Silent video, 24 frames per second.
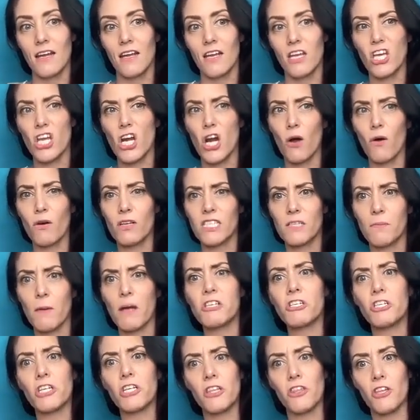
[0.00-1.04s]
you know,
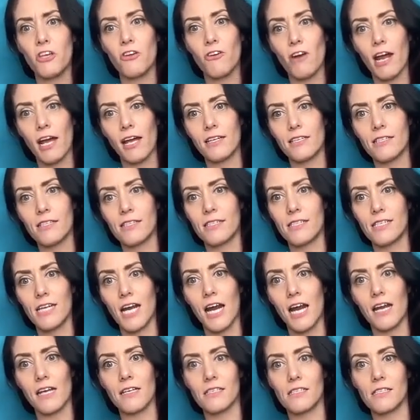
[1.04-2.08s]
especially in the United
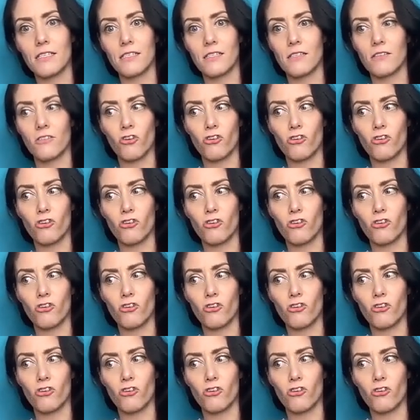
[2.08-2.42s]
States,